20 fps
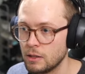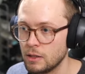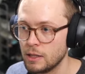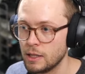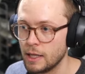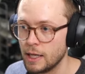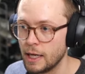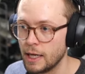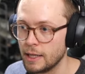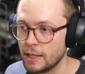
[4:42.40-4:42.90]

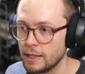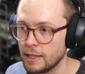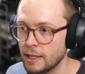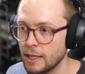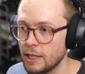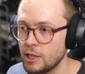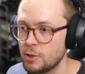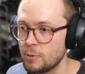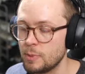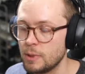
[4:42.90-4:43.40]
and the
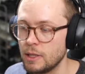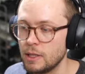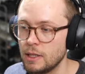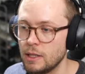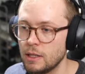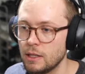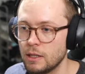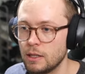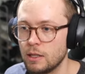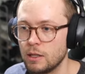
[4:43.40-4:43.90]
HP
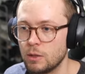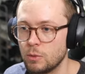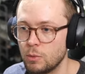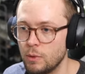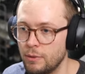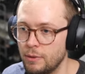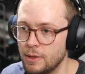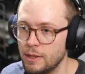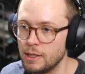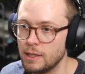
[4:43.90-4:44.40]

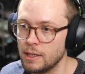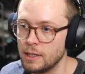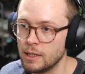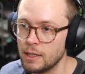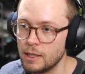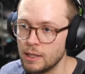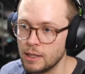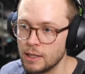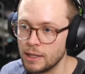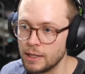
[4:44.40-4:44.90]
within
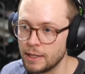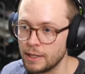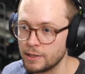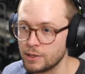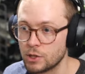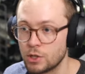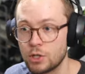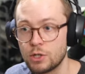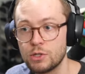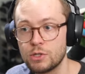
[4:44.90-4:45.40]
its
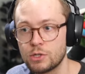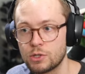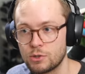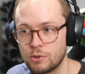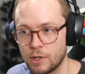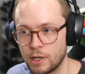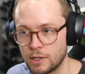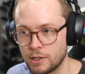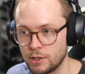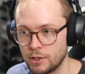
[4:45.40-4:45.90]

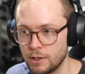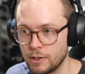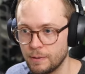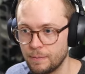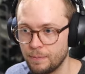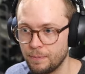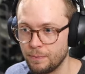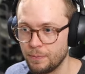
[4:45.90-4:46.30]
constructor.